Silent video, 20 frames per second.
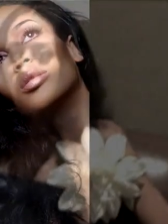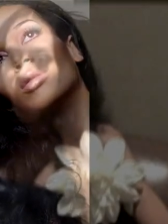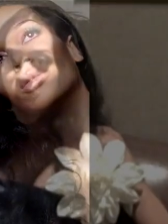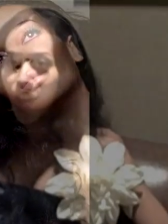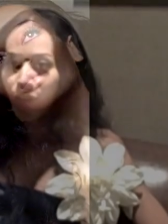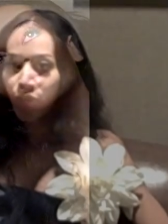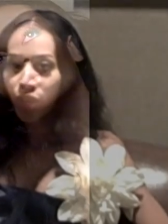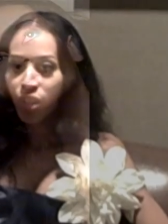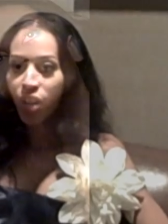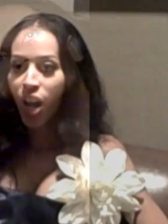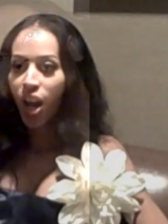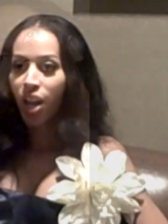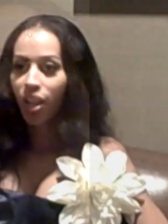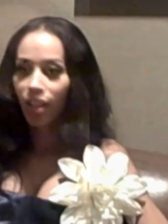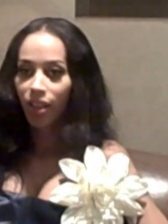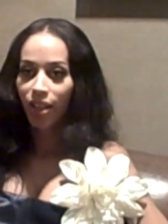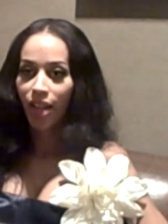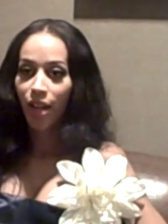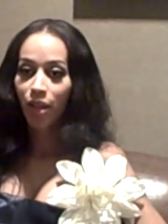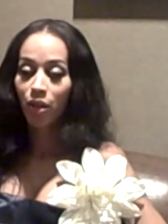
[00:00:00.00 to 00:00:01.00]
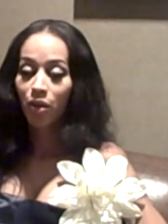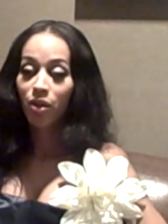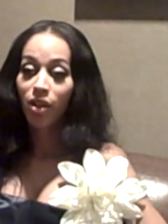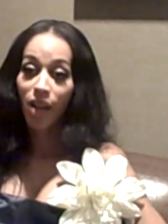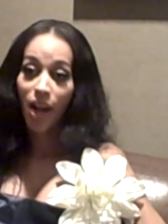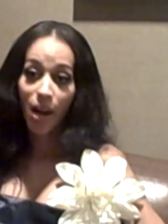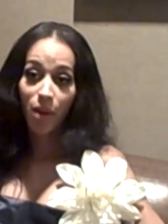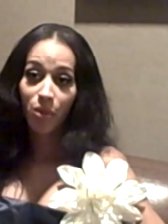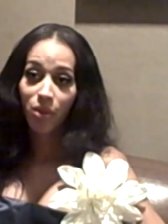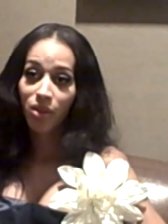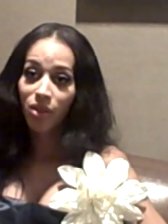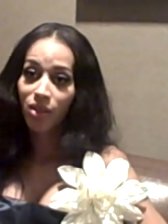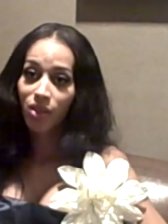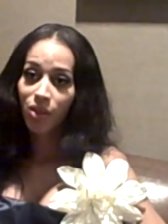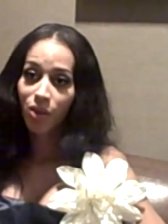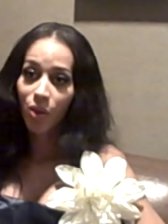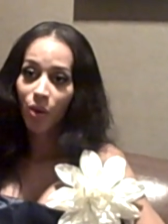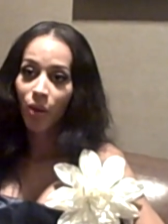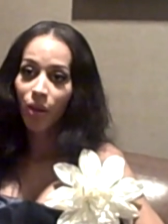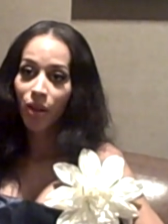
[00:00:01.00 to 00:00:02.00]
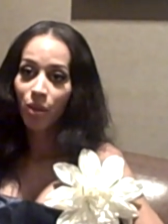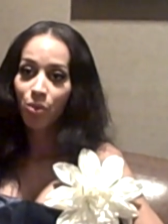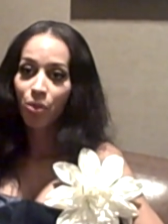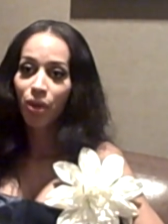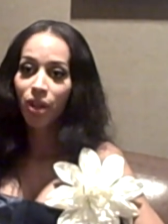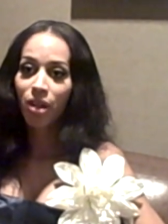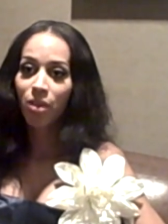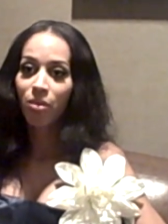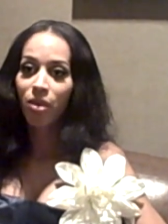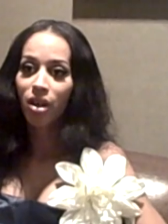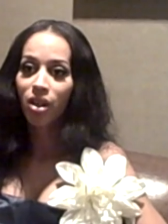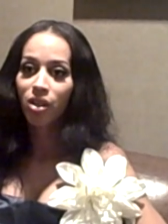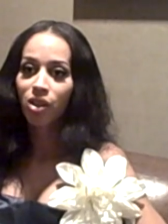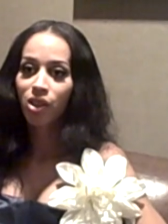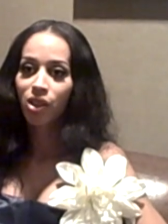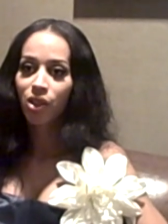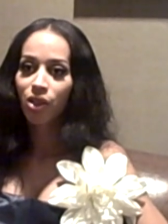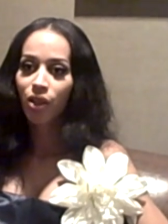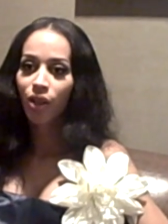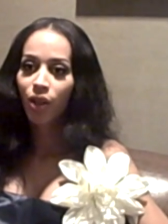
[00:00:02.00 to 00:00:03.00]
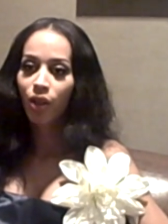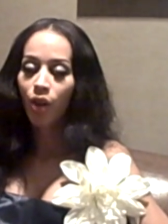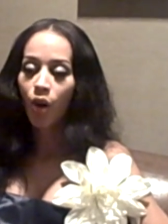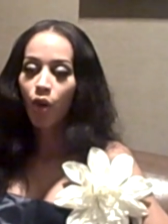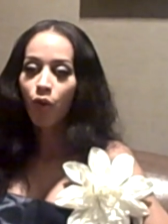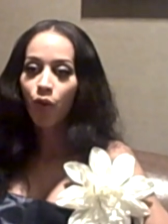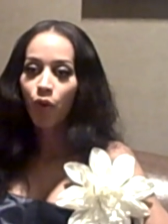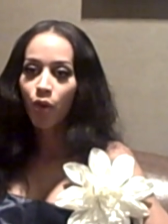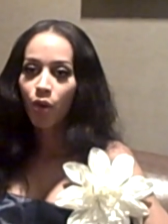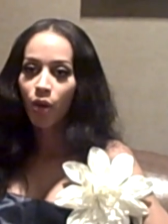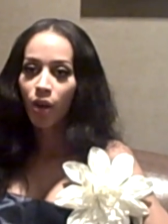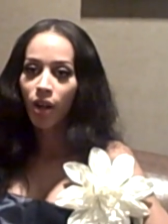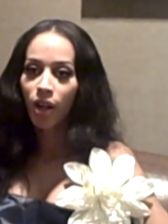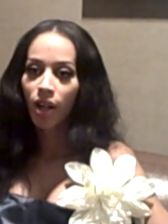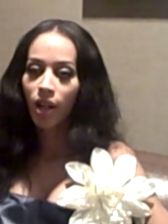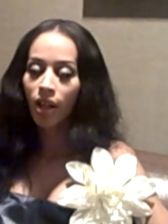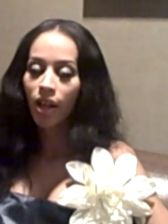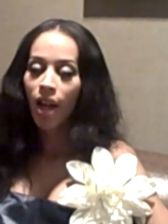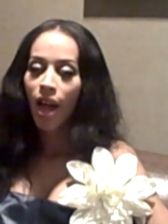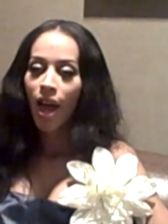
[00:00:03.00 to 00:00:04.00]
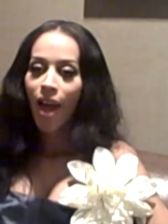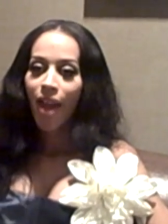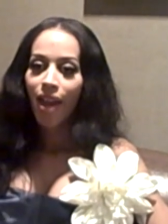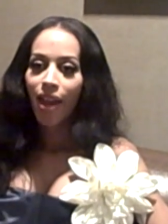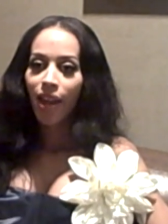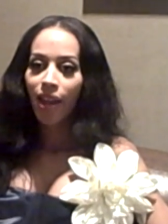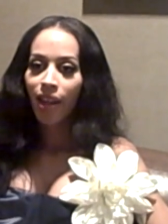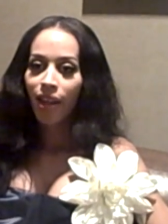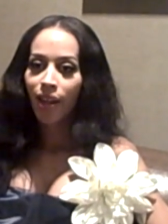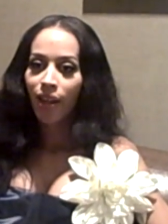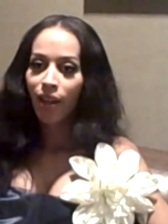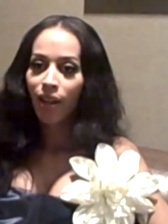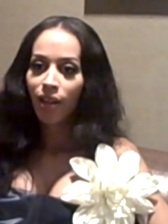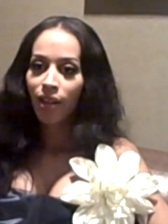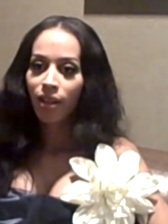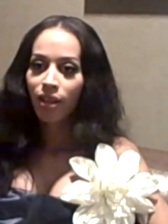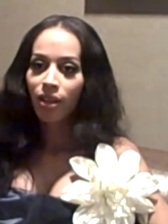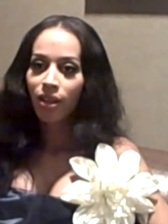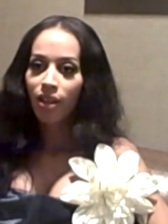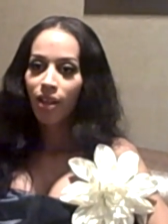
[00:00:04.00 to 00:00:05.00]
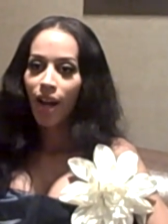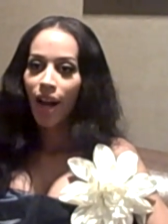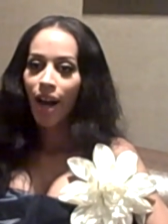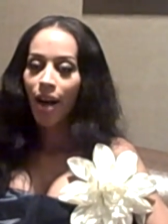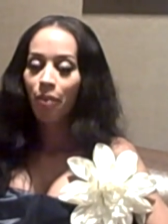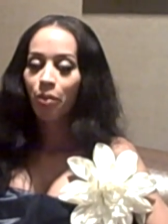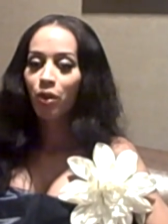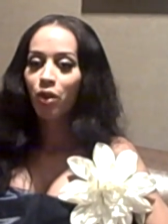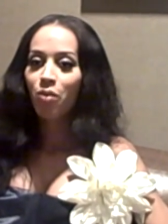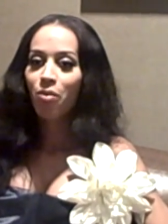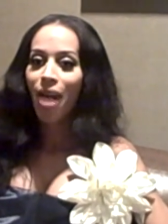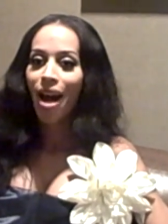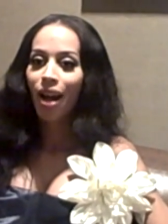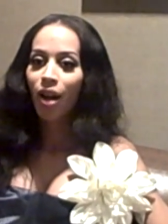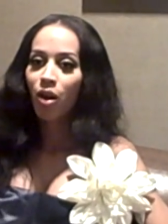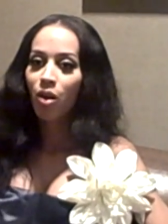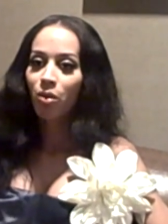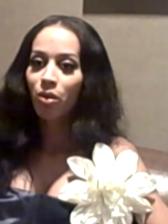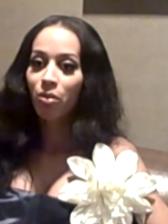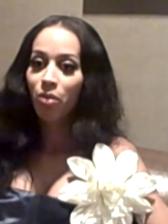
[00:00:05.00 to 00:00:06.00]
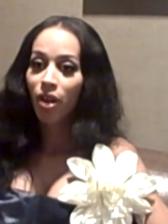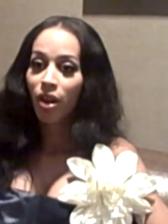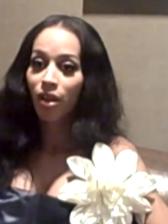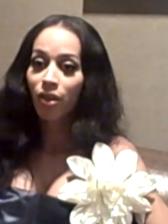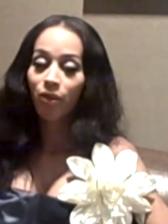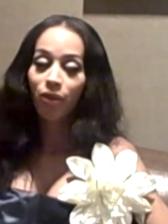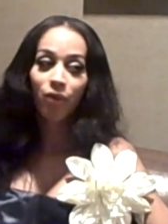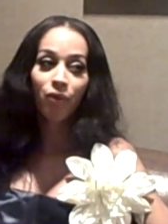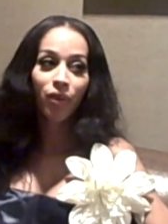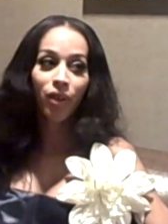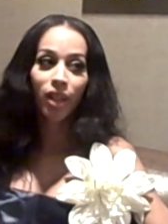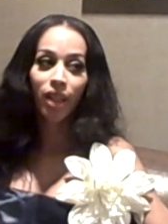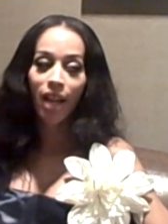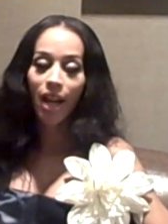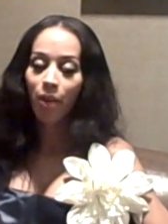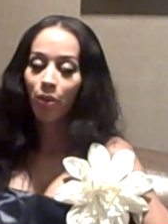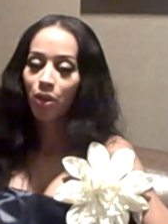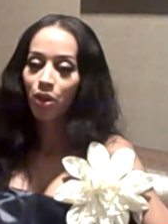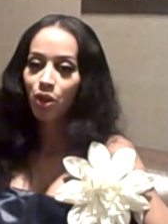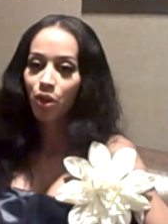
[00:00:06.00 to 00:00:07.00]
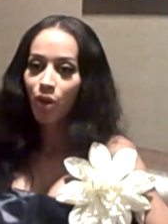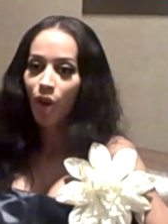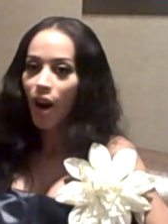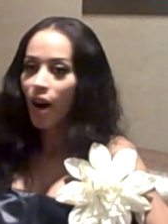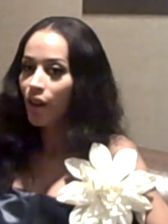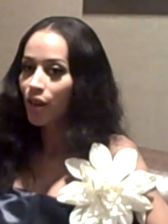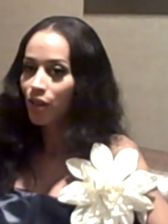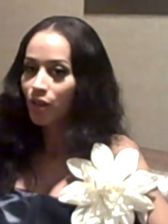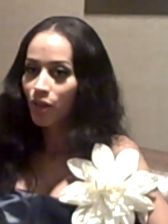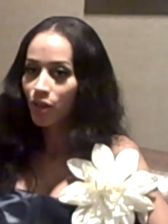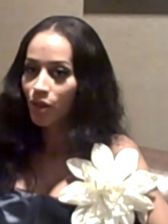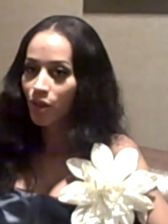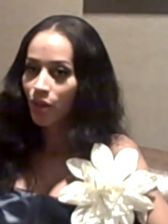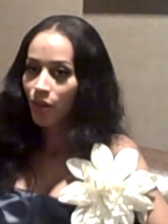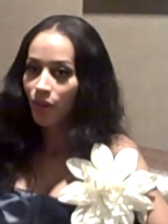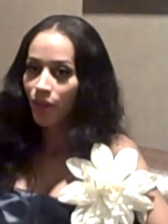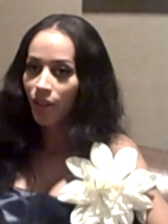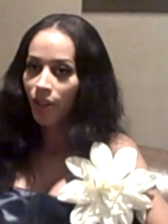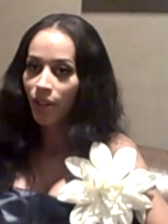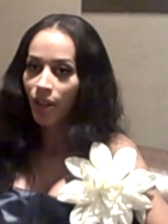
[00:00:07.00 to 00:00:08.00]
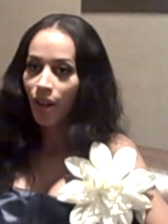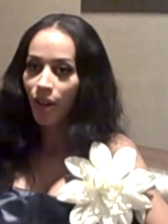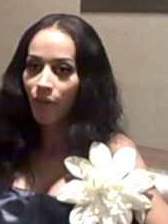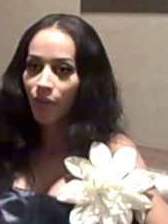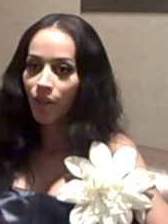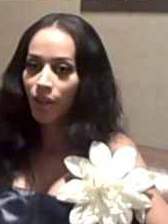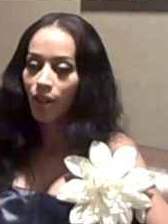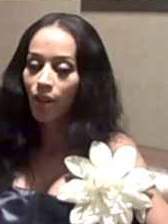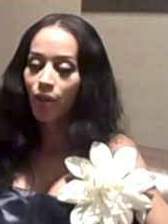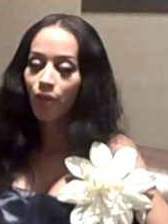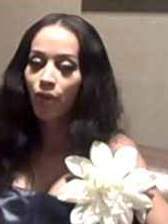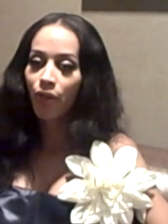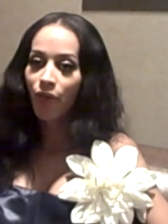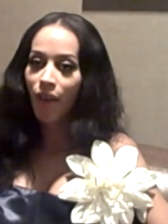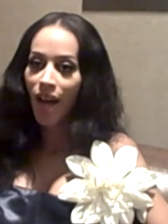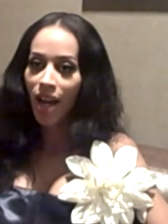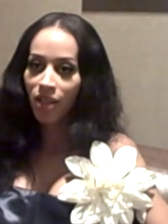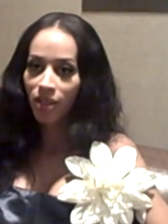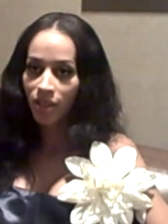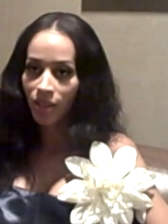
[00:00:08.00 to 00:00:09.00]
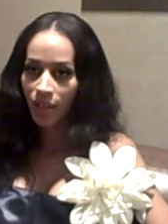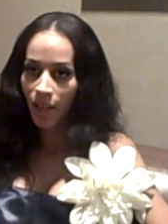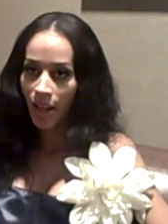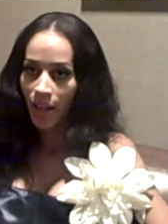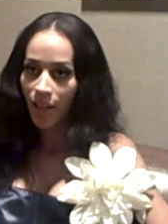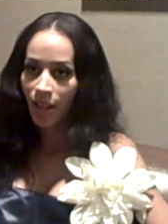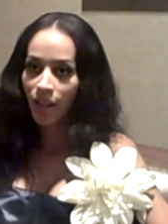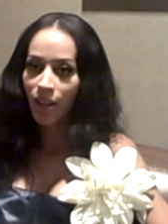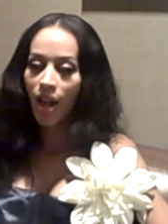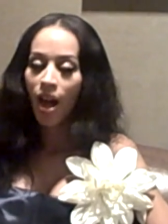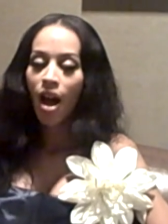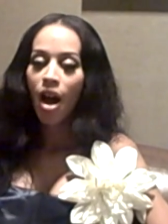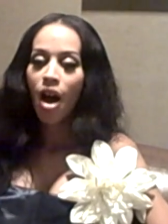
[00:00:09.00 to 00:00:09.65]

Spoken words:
after college, I knew that I was going to pretty much go for it. And I moved back home to Maryland from Philly. I went to the Art Institute of Philadelphia for fashion design.